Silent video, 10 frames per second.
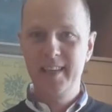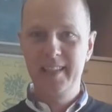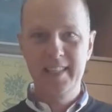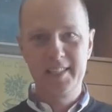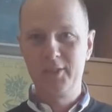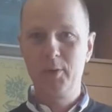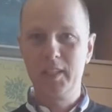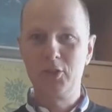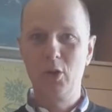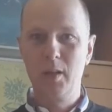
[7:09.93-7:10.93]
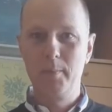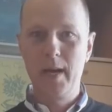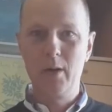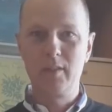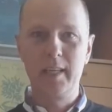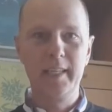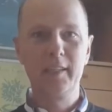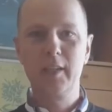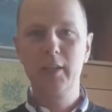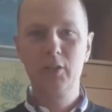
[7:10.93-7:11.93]
and that's what it's all about. And
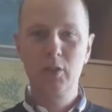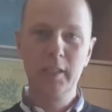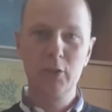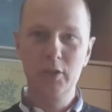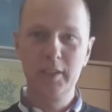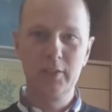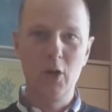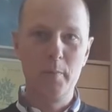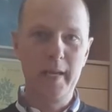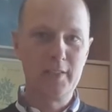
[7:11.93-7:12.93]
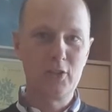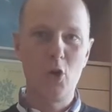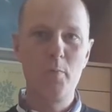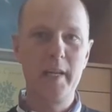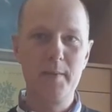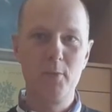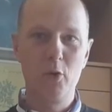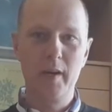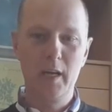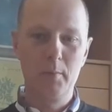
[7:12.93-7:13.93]
Incognito made so many
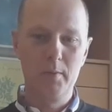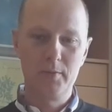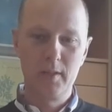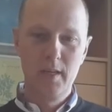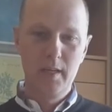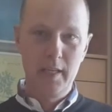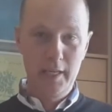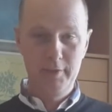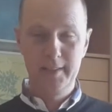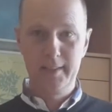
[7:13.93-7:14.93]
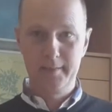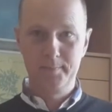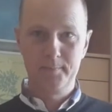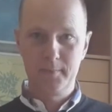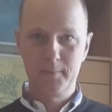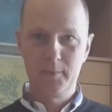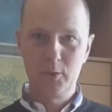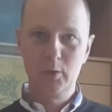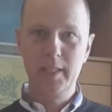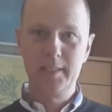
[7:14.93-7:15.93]
more albums. Even
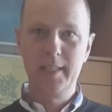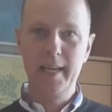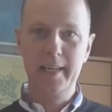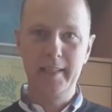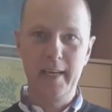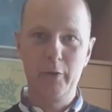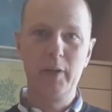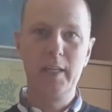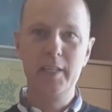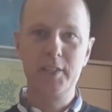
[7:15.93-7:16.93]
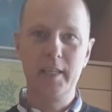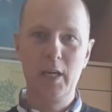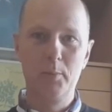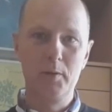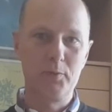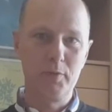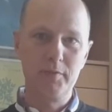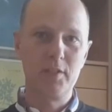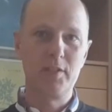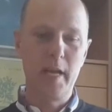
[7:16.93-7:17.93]
to this day they're releasing albums
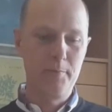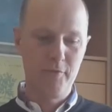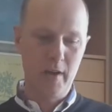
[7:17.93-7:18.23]
with the same